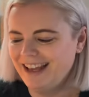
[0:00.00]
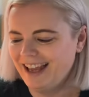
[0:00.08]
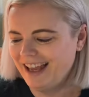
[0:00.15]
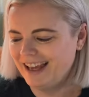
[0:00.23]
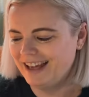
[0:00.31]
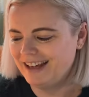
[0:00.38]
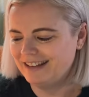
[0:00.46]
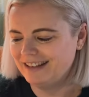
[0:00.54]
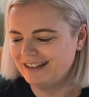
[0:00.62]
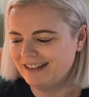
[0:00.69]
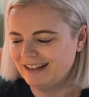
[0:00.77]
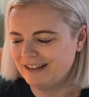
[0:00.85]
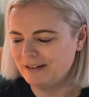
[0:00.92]

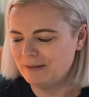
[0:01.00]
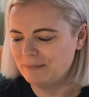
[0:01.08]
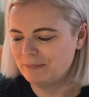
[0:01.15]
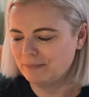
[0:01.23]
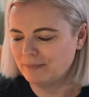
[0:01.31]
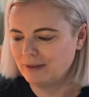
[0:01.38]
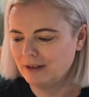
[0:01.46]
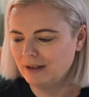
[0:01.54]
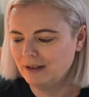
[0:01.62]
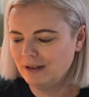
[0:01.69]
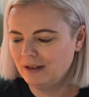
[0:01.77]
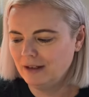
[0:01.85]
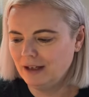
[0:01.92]
And
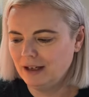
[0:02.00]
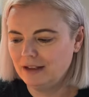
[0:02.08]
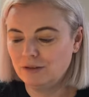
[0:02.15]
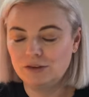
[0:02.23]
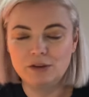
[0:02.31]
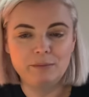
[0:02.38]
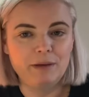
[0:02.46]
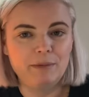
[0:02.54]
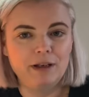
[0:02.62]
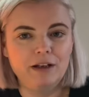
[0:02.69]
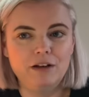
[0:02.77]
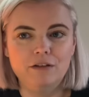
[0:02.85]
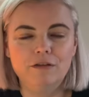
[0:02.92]
also
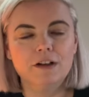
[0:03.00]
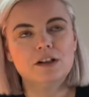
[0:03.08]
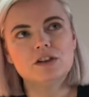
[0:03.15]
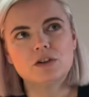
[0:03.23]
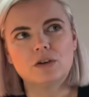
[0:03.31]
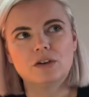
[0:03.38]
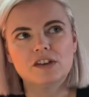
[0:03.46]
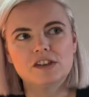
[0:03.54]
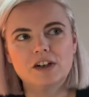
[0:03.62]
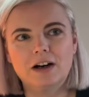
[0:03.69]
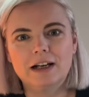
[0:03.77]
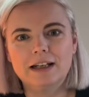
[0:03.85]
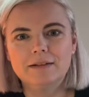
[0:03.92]
maybe a finch or a
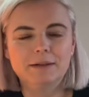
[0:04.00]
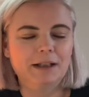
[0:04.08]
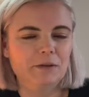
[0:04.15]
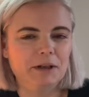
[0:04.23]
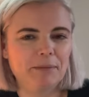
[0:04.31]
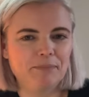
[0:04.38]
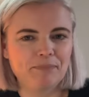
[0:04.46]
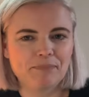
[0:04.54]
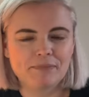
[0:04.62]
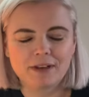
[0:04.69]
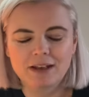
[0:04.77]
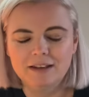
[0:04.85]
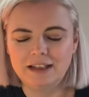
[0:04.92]
starling. Anyway,
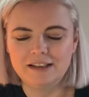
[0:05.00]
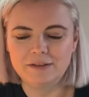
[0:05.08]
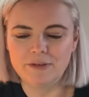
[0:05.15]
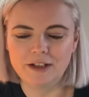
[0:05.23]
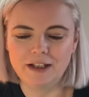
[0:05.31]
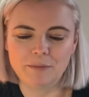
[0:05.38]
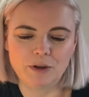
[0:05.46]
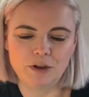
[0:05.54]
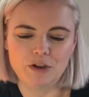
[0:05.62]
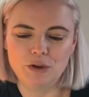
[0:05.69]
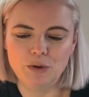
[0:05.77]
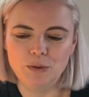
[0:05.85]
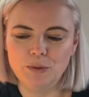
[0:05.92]
that's something I'm gonna
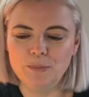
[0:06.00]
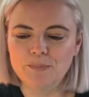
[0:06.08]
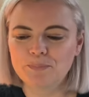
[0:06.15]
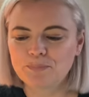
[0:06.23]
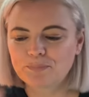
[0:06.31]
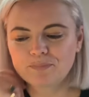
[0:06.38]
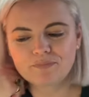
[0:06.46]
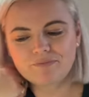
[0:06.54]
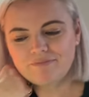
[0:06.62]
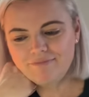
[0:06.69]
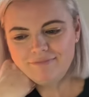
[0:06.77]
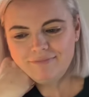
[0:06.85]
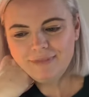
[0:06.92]
do
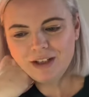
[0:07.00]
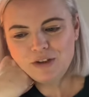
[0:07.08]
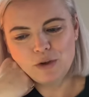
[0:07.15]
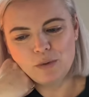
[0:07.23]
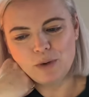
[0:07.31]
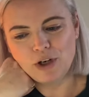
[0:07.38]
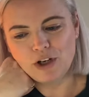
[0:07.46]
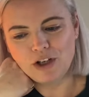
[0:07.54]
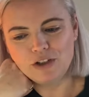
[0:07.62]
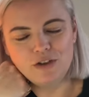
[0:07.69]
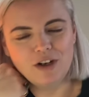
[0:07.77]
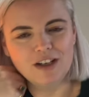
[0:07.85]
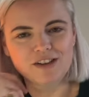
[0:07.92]
to work on,
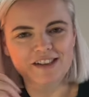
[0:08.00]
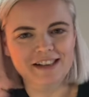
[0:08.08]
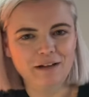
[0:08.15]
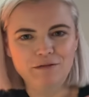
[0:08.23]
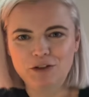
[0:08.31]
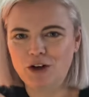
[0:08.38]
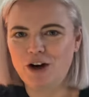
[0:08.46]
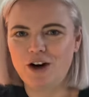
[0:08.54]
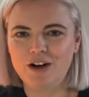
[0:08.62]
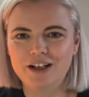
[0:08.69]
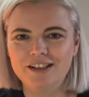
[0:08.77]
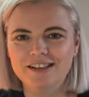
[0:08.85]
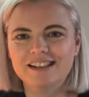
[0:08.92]
you know, as a self-taught
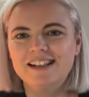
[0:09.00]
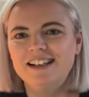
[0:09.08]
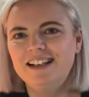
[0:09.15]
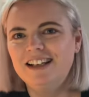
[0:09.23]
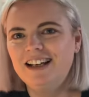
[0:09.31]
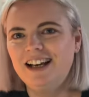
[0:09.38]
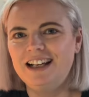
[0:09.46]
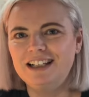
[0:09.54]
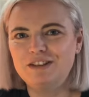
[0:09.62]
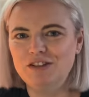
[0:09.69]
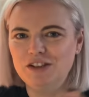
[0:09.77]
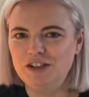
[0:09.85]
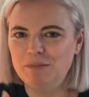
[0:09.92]
artist. I like
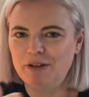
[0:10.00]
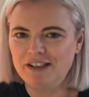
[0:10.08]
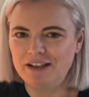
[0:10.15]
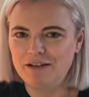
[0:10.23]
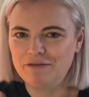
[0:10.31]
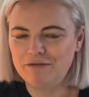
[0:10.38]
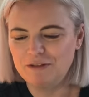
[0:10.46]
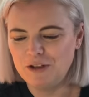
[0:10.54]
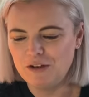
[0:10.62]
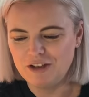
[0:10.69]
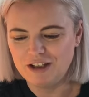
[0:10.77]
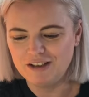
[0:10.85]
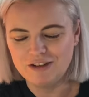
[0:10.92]
to teach myself new
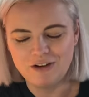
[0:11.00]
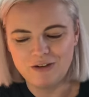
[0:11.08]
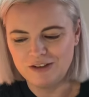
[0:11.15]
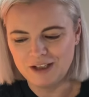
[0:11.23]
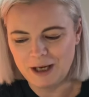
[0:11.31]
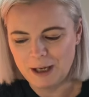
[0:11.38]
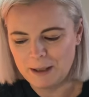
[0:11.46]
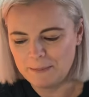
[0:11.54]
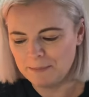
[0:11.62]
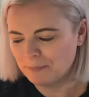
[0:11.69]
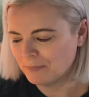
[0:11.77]
things all the time.